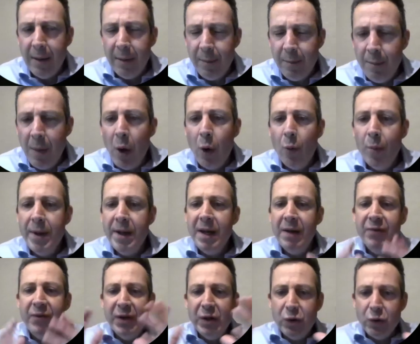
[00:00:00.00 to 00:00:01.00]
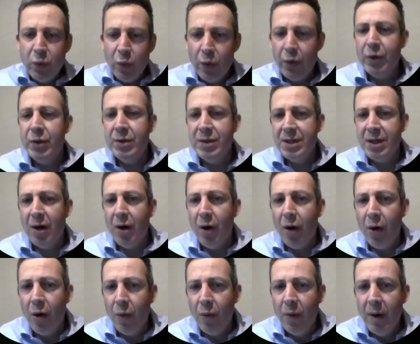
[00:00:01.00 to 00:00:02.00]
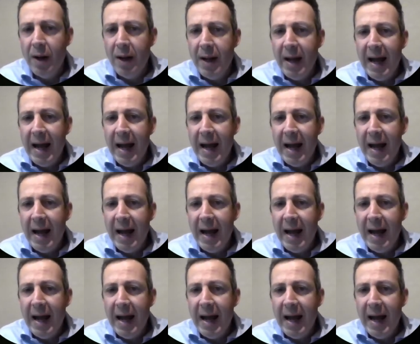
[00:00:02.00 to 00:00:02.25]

Melbourne and Victoria as a whole